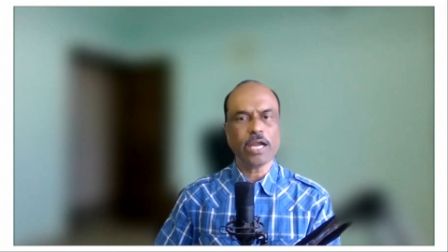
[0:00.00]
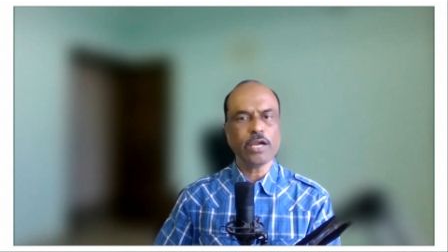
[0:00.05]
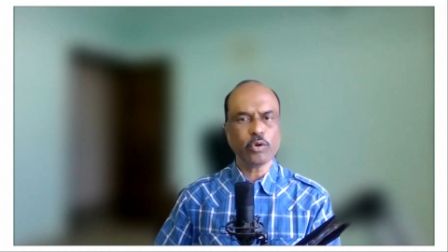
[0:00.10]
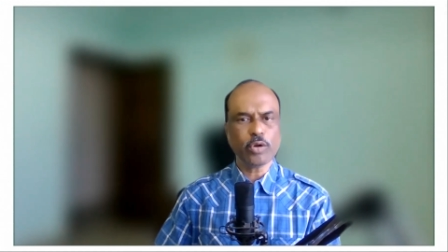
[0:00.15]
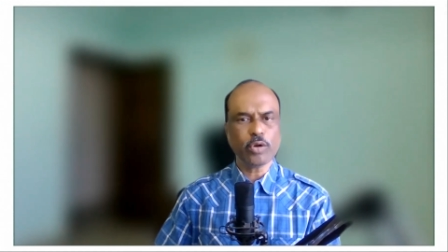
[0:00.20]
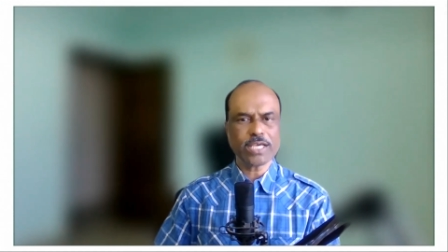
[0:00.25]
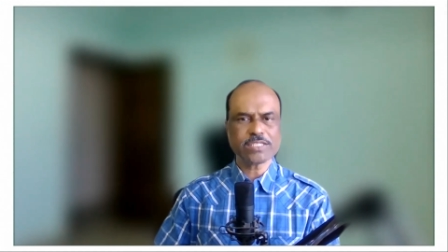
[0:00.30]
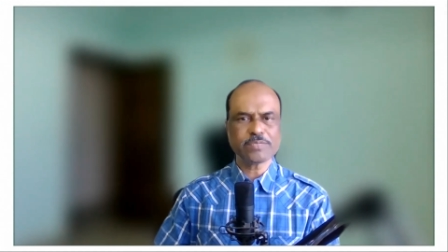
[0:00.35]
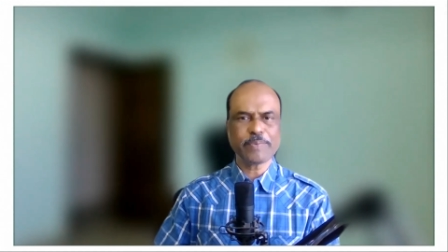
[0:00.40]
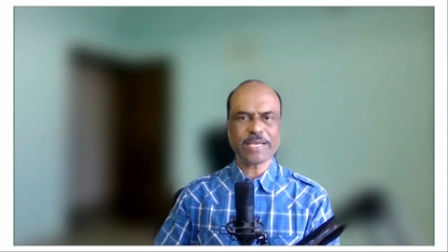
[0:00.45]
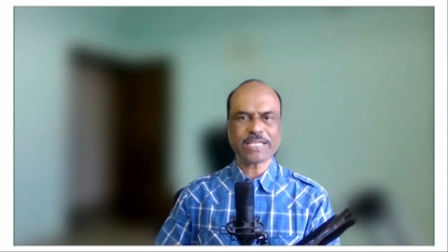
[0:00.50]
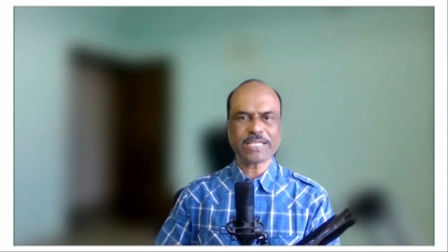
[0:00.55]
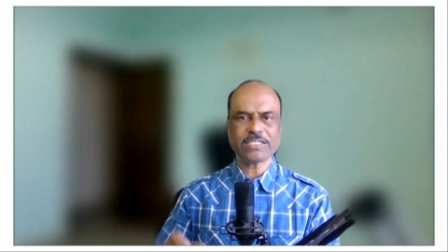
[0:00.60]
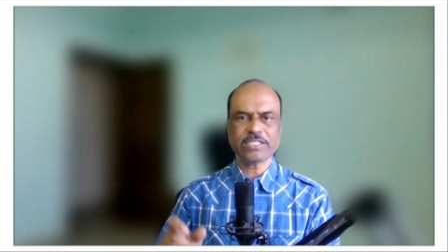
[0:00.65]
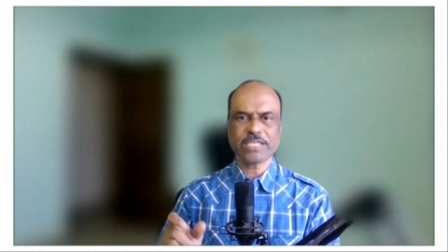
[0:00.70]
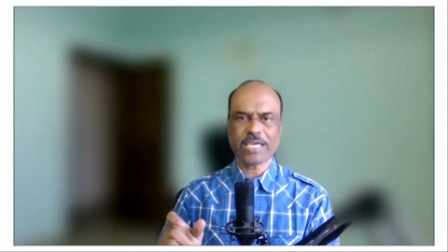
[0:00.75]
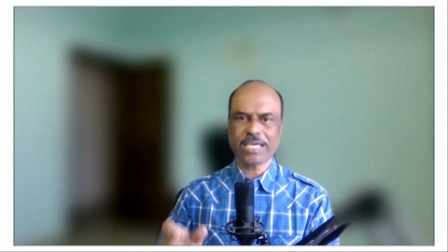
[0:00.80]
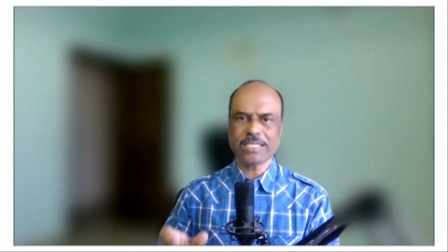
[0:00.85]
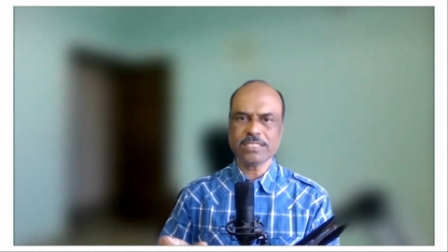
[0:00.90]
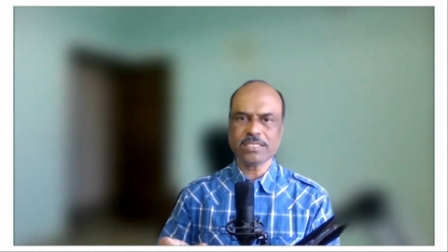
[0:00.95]
I don't expect
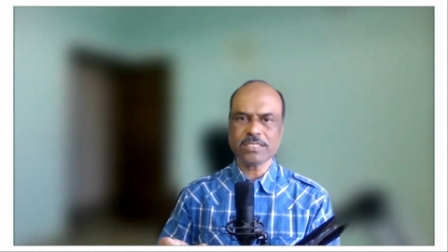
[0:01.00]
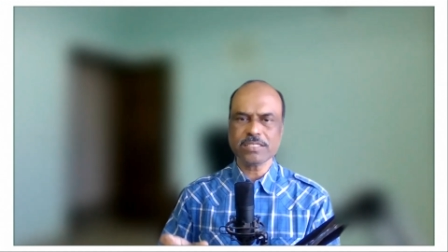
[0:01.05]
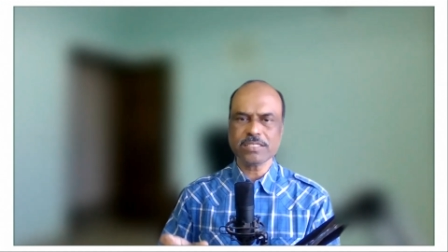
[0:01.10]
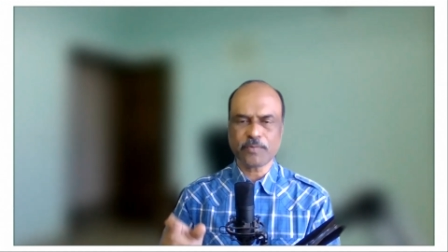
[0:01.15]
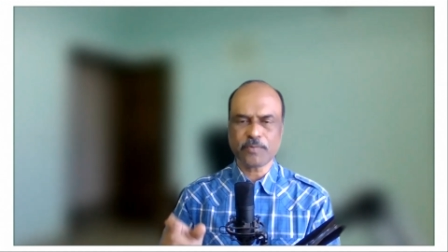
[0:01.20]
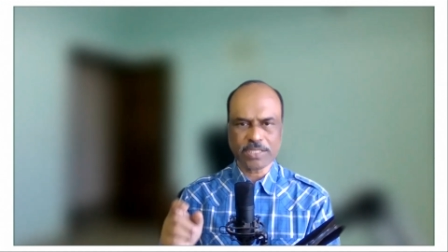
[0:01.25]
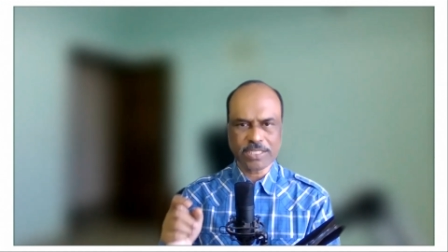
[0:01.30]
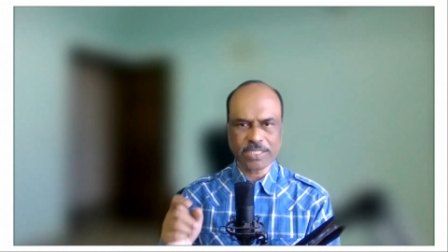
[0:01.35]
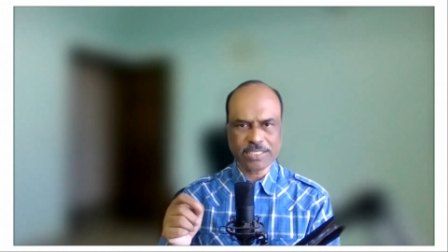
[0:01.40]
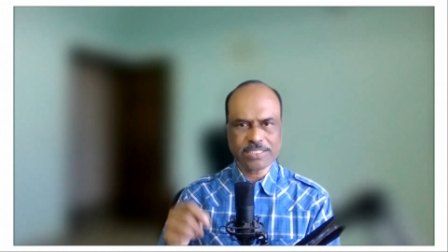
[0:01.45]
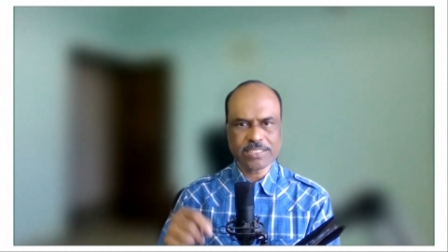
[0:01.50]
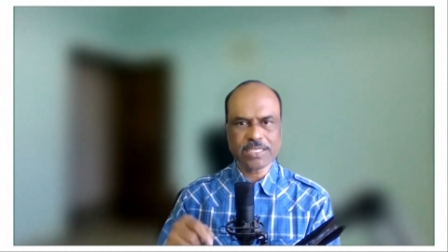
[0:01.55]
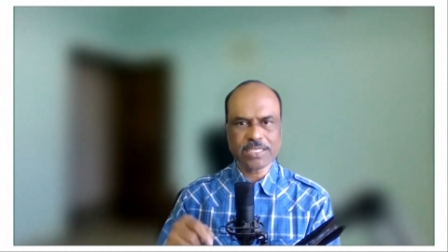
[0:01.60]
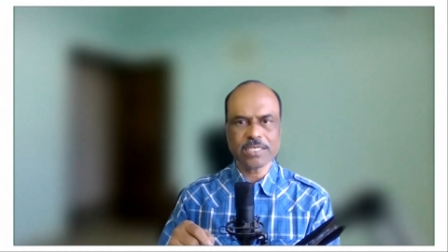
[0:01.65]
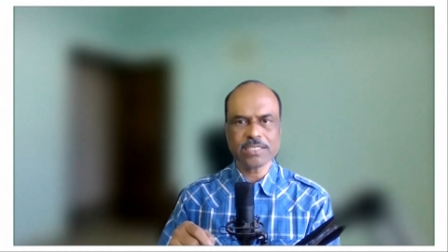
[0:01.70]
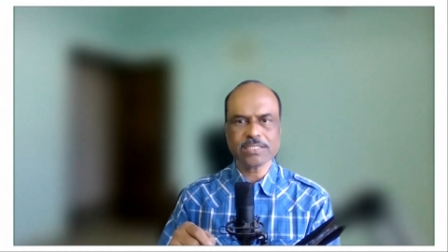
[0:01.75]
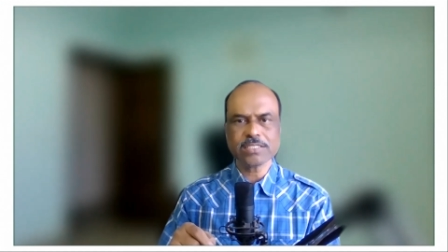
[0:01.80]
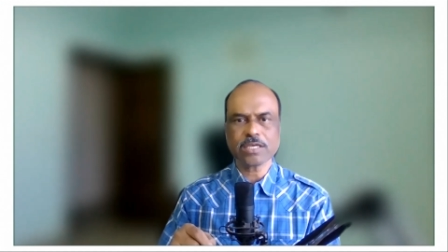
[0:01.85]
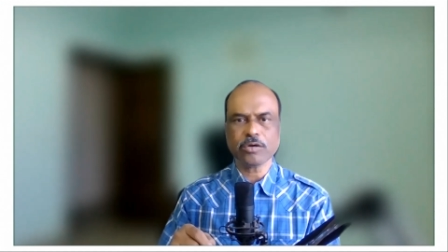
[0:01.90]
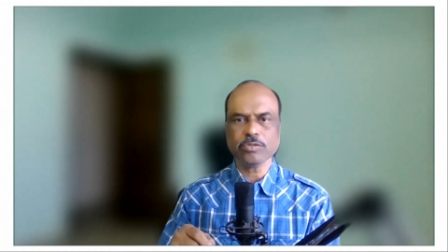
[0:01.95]
changes for this
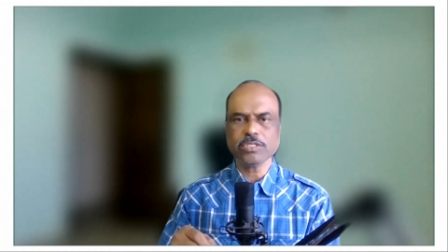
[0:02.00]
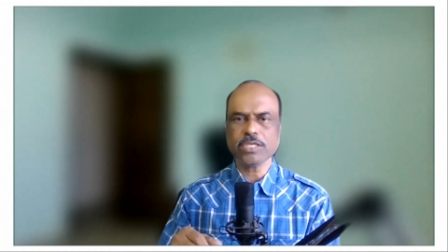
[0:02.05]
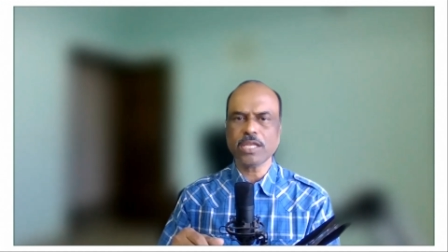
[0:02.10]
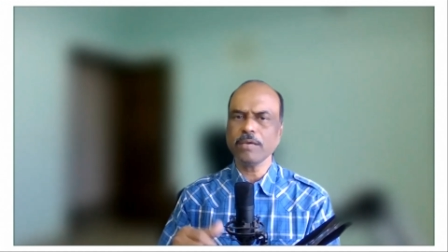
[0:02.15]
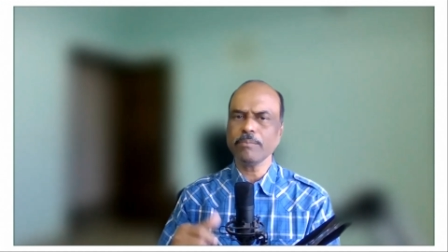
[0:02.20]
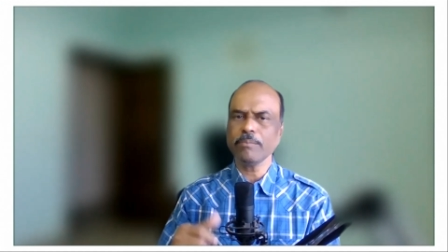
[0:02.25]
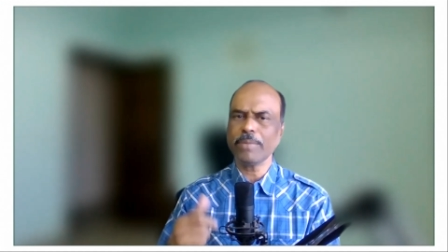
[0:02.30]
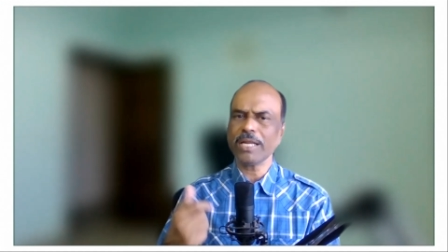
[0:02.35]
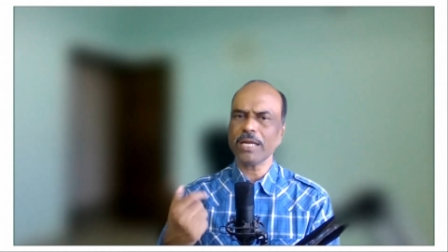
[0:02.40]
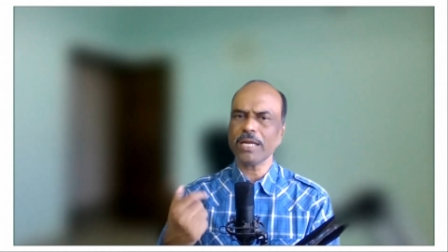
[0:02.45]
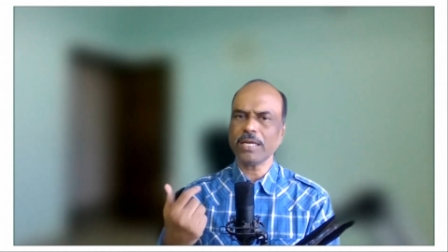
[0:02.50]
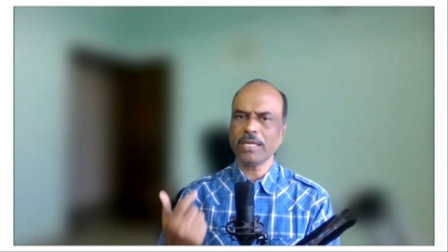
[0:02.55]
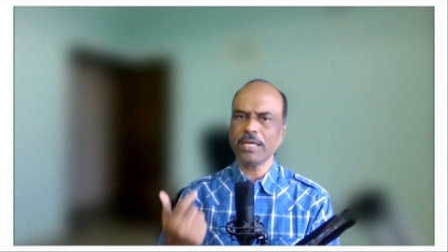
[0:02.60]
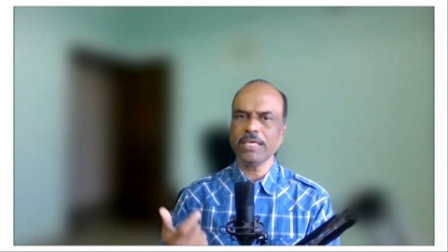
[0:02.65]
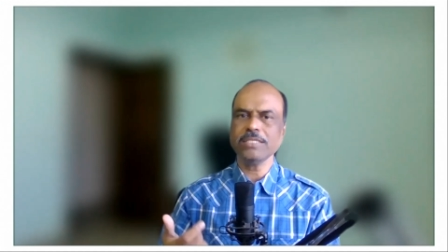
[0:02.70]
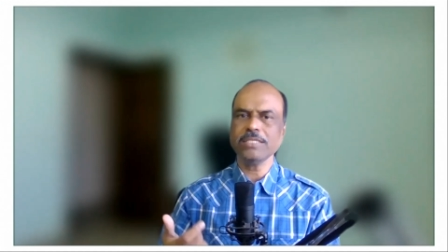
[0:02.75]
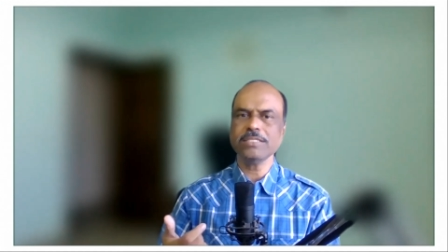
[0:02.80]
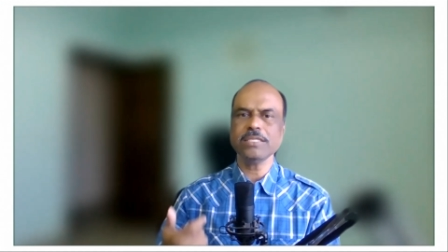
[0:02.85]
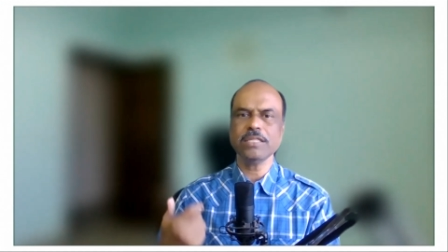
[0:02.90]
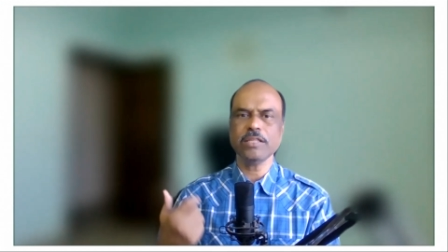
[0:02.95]
year's counseling, but at
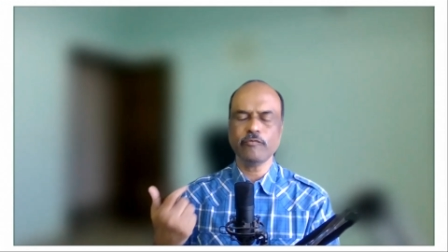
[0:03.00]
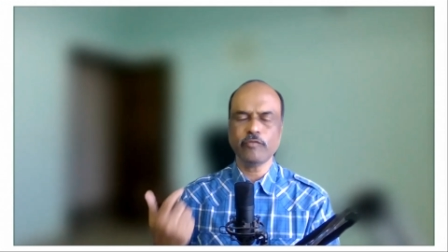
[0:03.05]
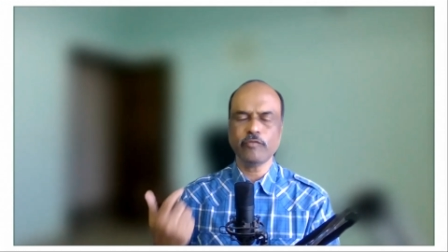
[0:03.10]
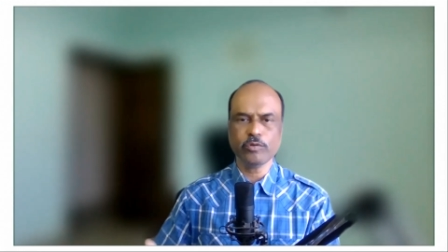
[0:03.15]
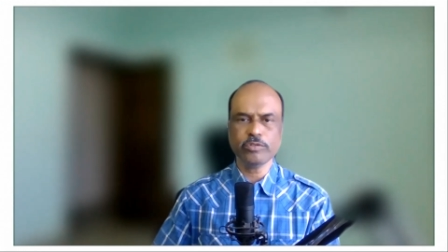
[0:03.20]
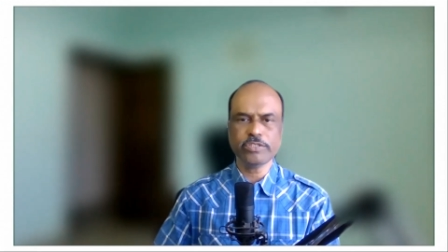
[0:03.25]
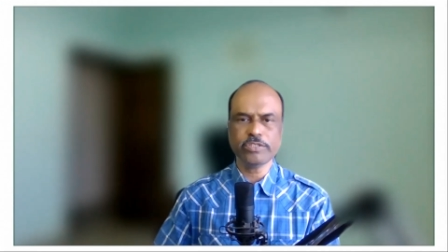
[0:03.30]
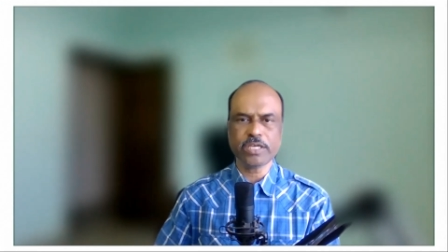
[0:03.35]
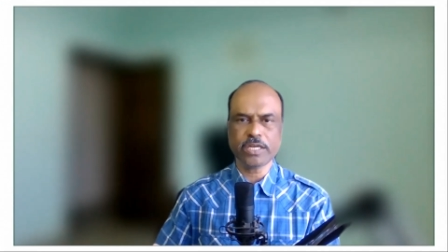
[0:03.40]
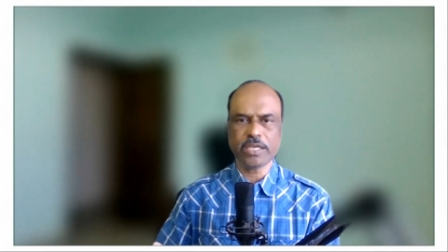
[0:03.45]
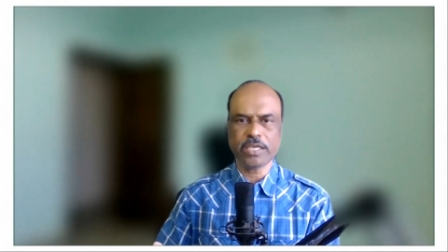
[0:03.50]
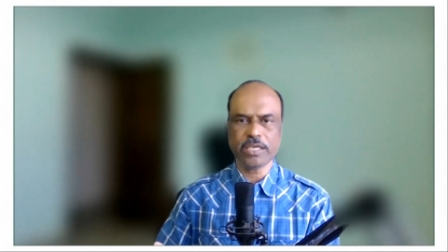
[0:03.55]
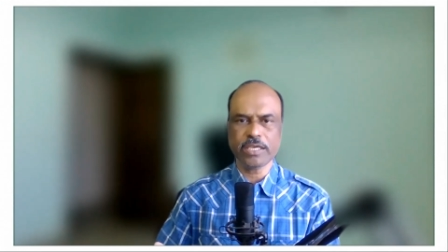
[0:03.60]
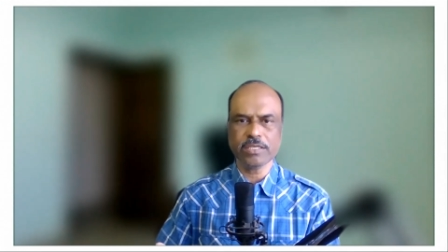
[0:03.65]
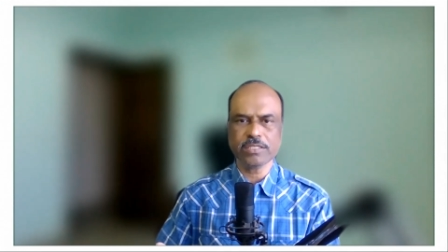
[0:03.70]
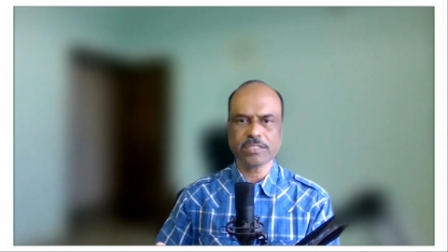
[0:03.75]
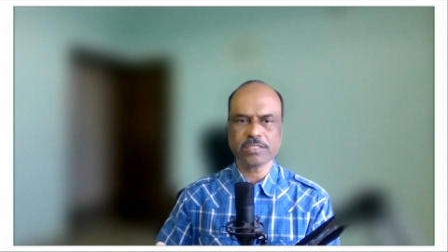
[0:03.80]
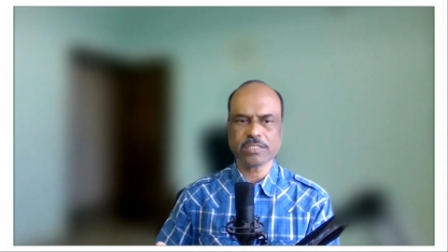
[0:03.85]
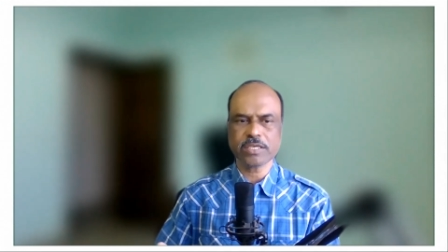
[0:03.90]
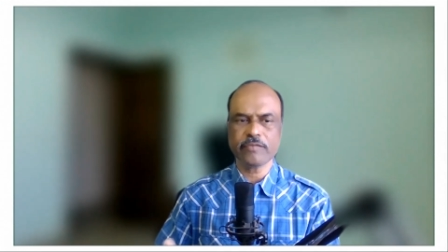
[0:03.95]
least in the future
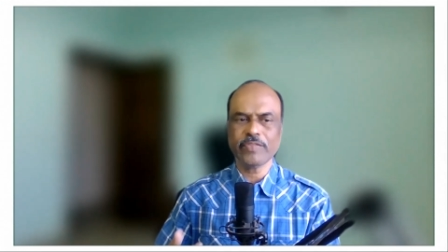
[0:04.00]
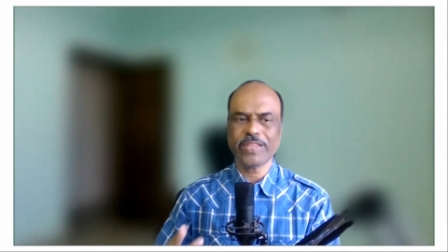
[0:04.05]
years,